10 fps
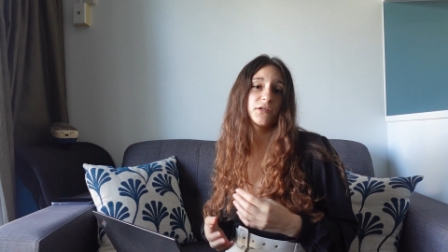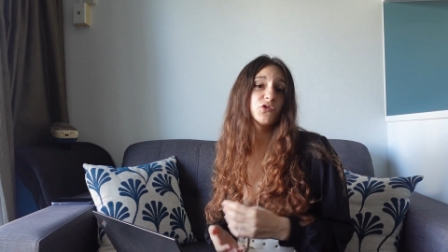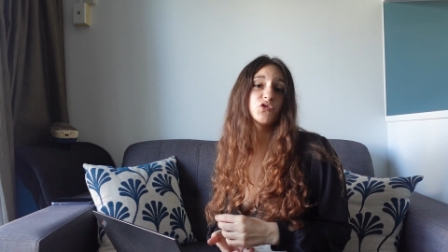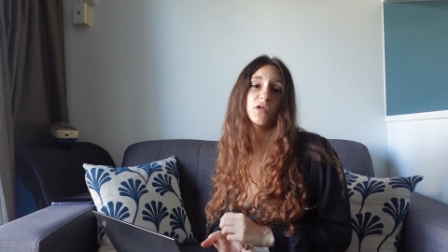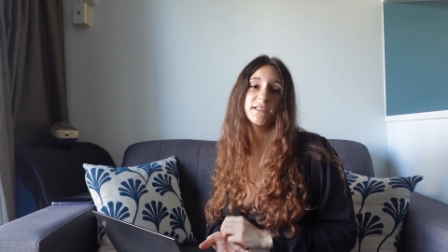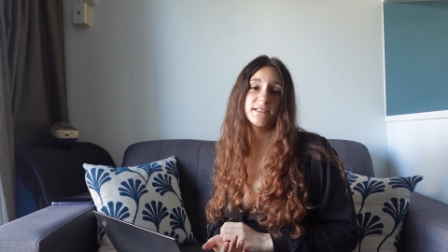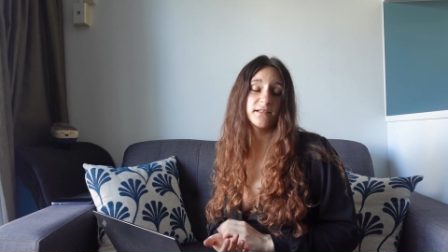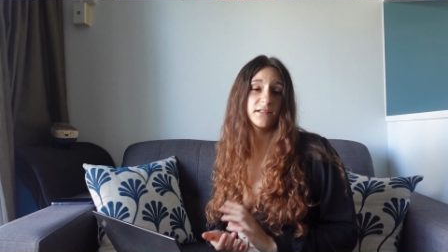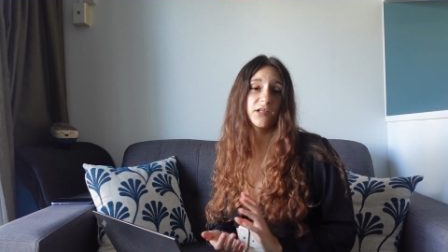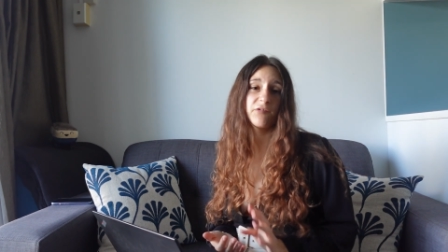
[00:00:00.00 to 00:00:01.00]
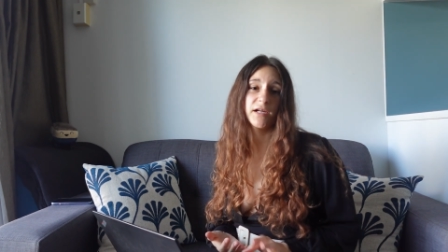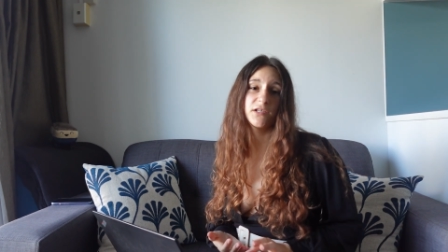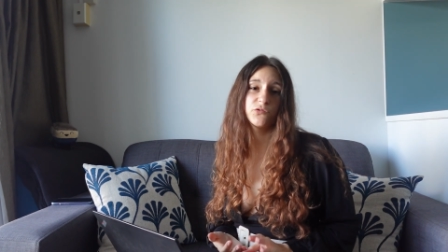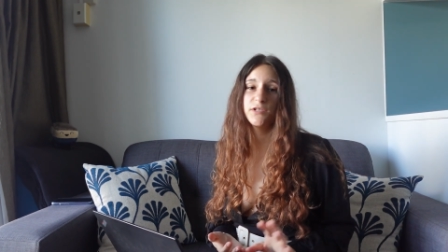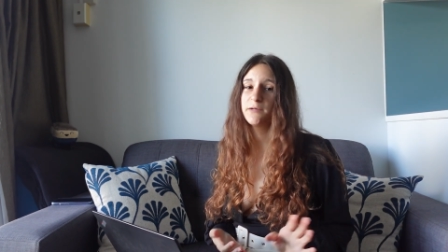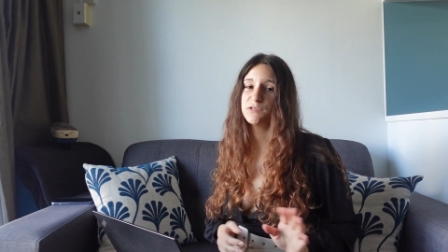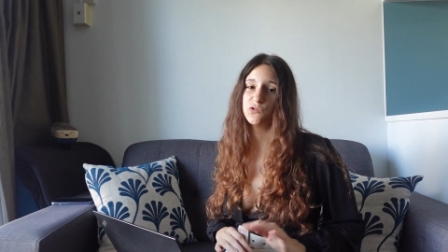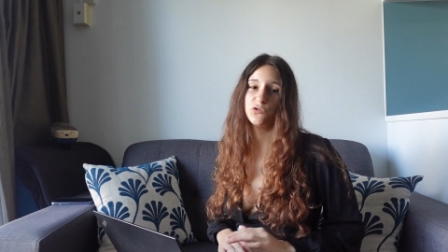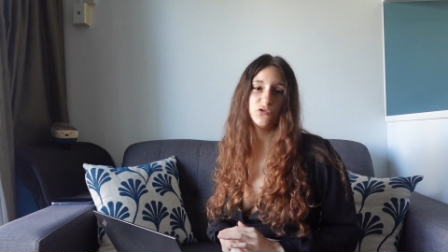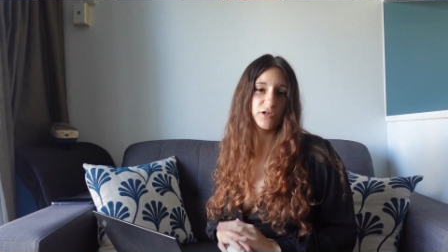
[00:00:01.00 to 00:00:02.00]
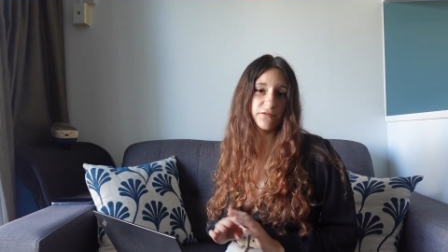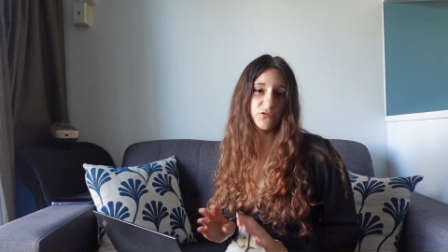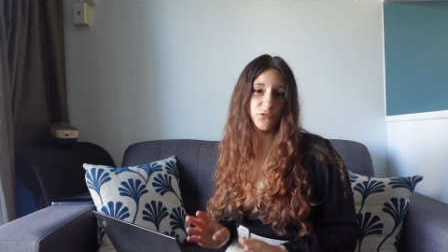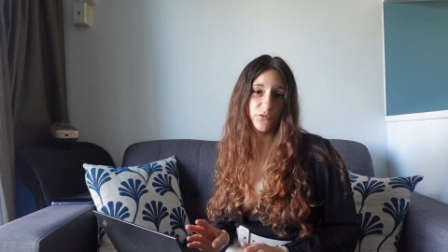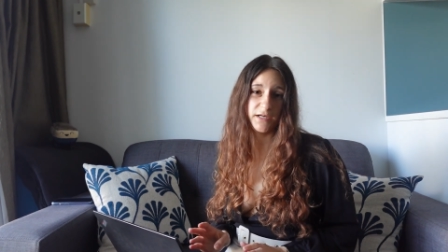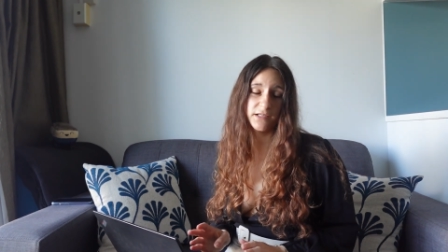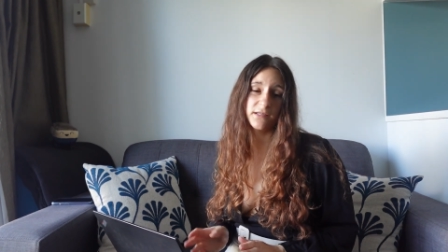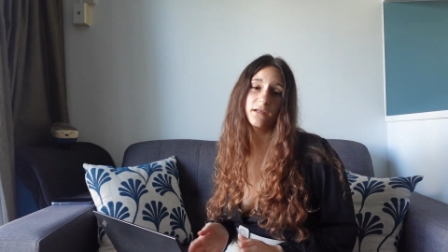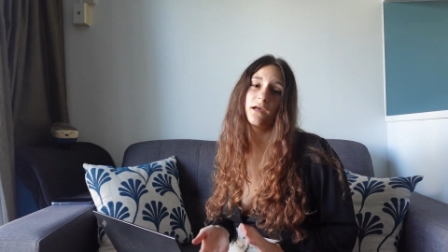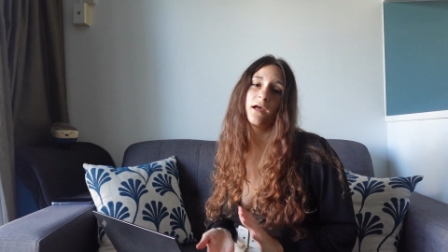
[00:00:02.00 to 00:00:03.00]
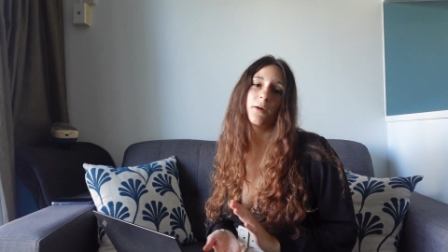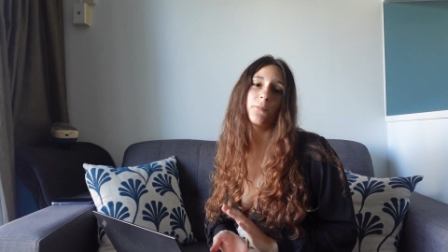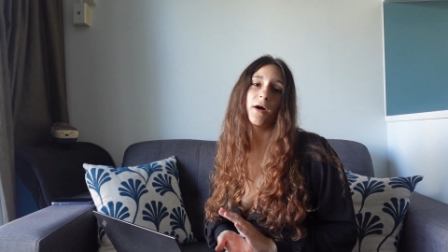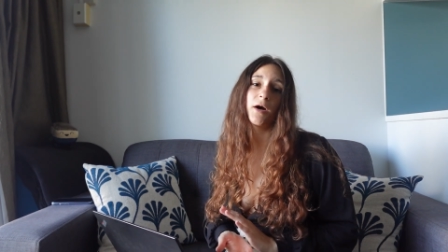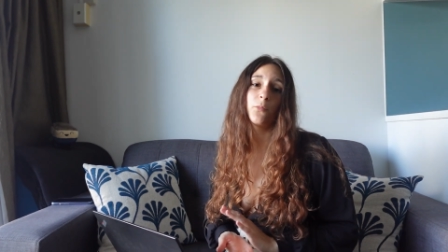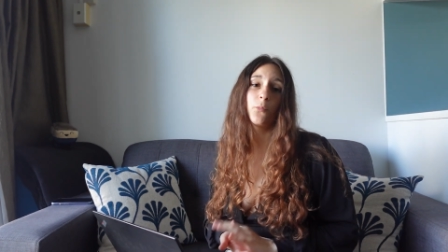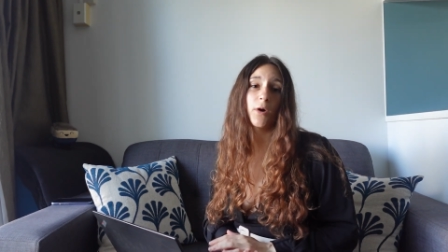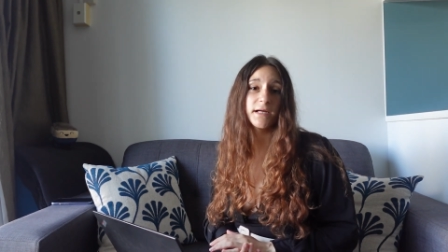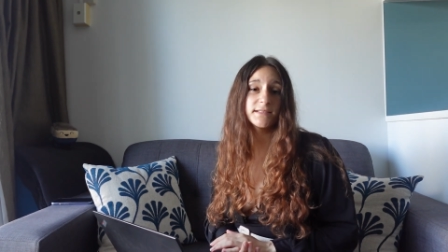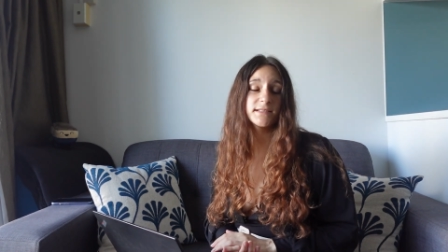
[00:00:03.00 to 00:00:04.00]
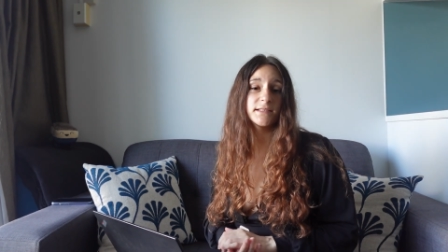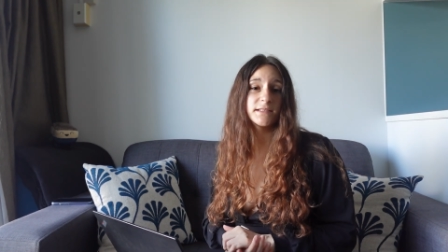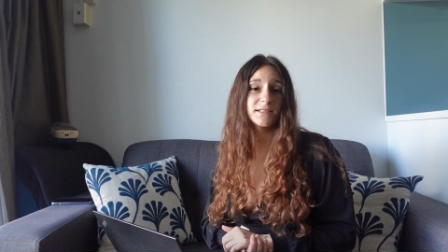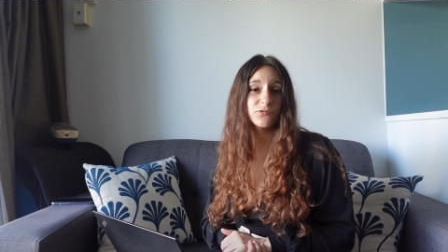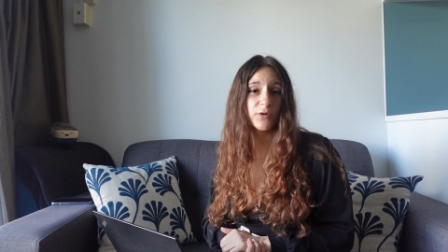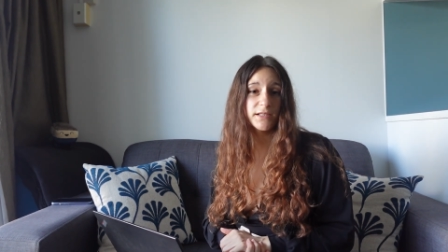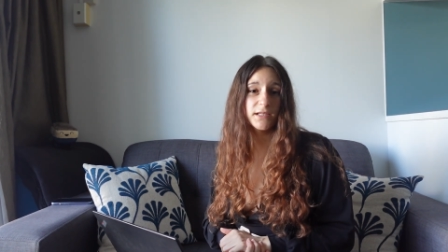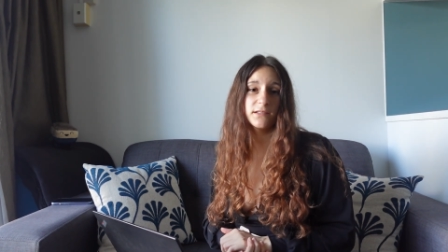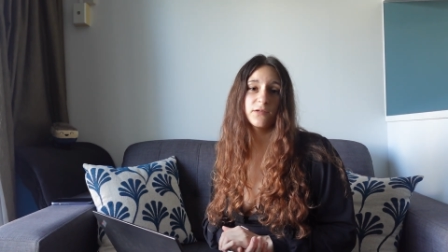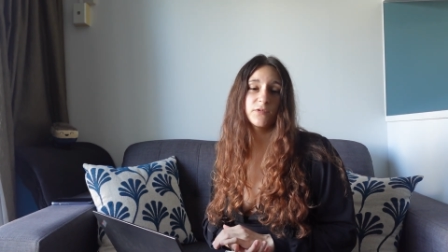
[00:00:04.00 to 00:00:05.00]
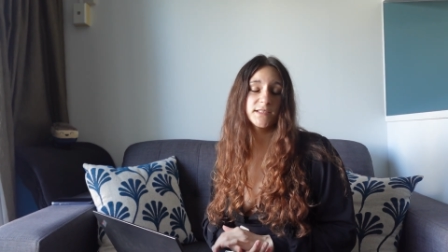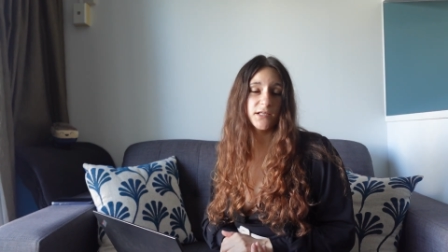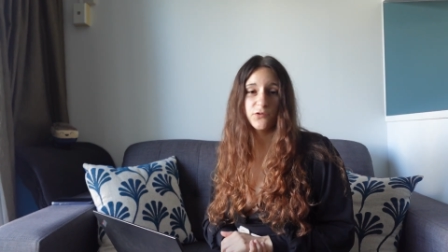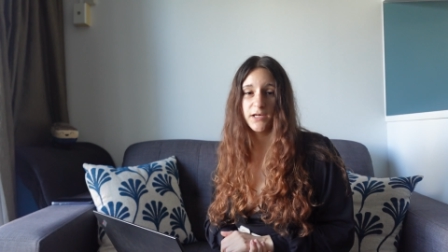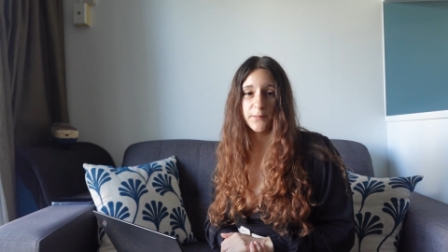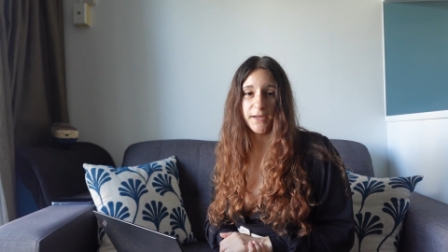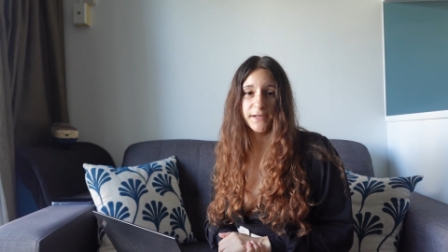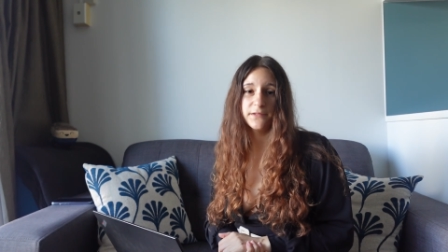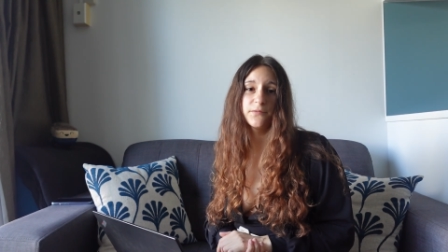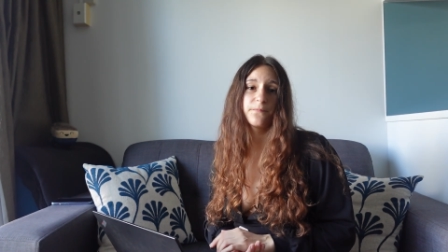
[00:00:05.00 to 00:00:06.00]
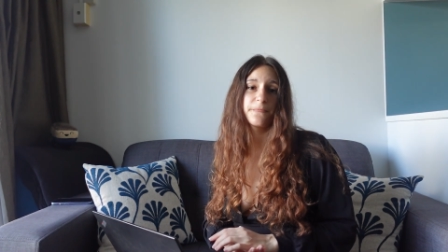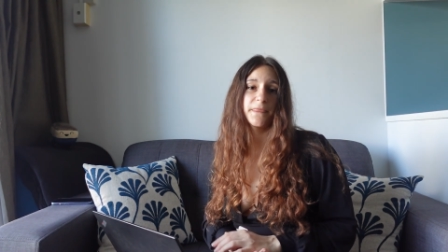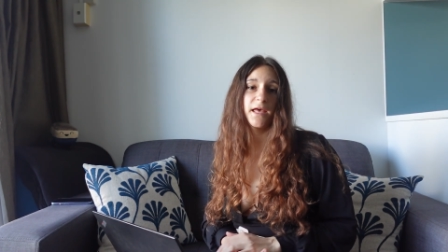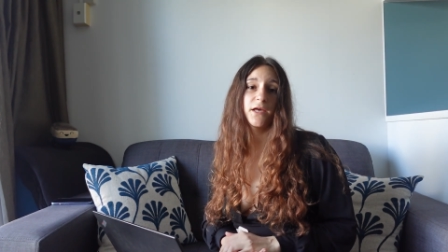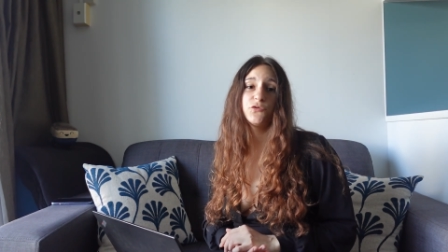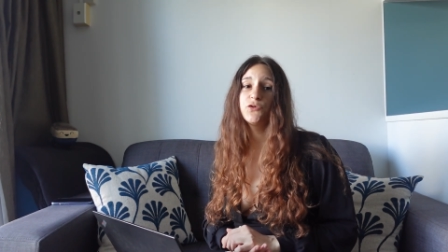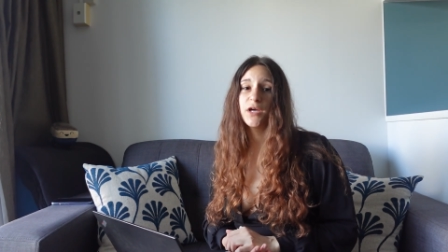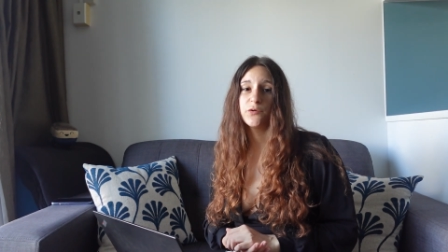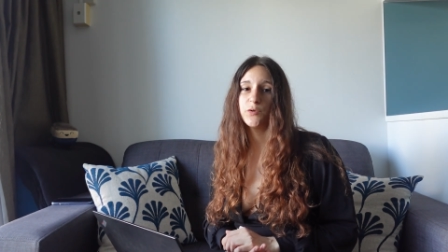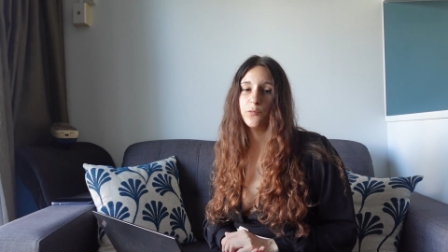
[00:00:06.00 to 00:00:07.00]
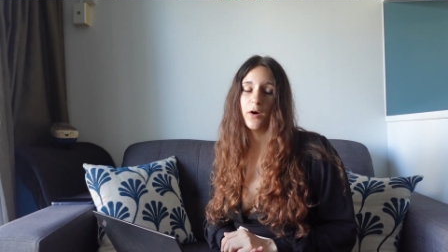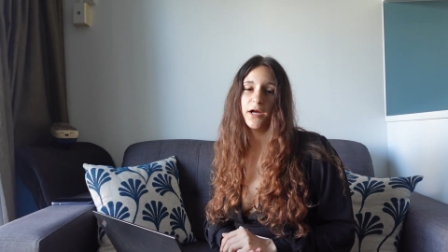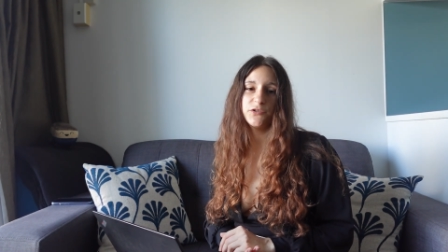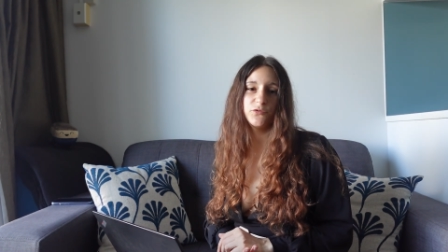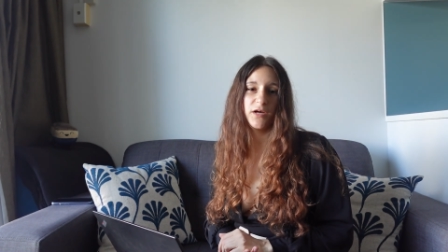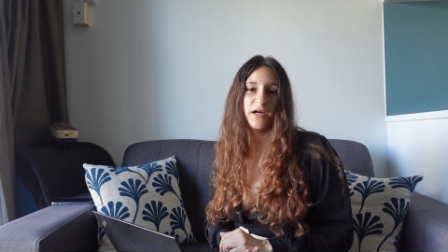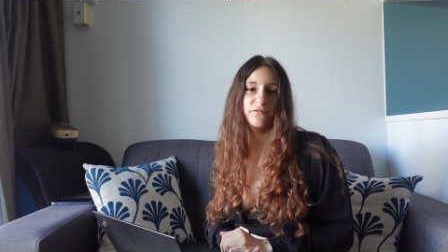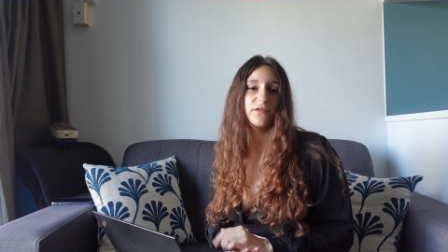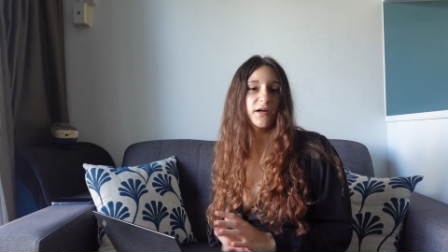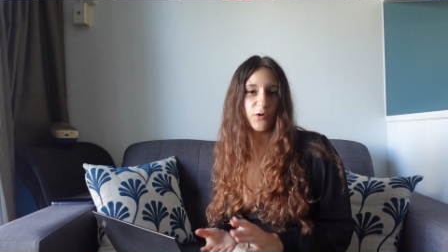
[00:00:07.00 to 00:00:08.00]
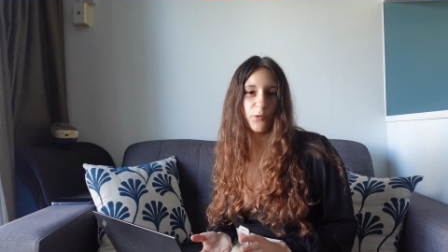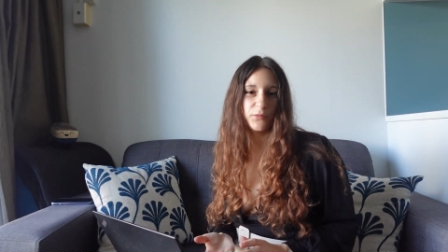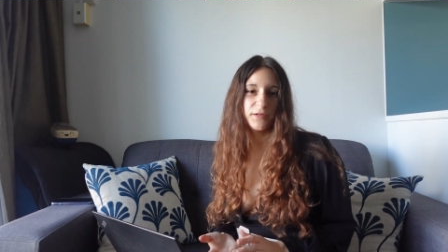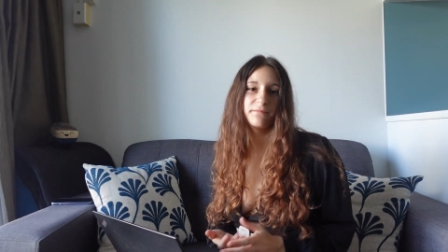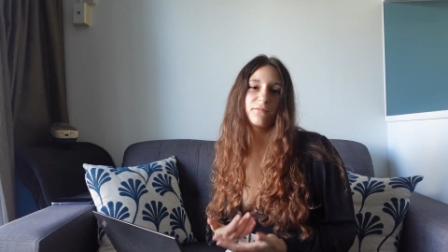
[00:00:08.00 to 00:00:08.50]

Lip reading: they usually send it directly to them, so you don't have to do anything. But once it's ready, they will send you an email and you can require to have a copy